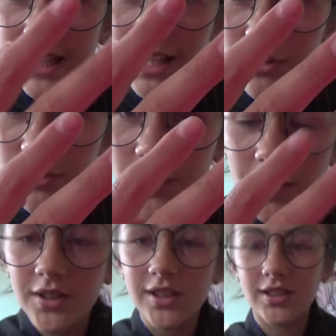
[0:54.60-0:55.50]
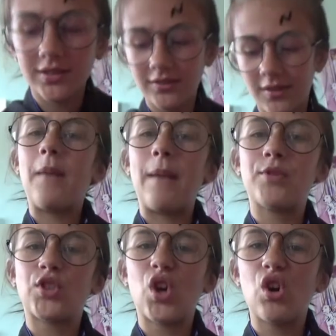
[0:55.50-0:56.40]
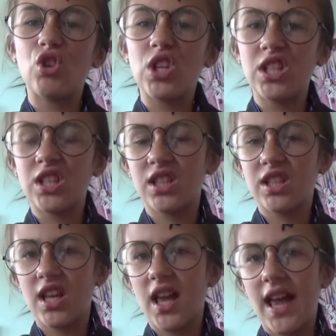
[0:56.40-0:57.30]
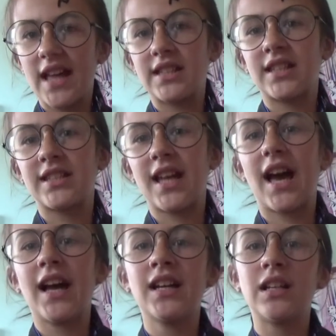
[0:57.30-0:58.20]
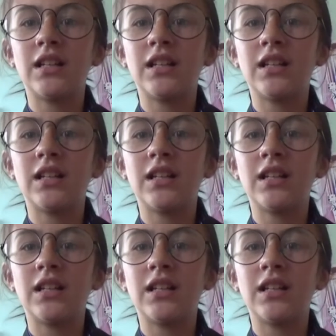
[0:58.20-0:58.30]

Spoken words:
Lily Luna Potter. My Patronus is a stag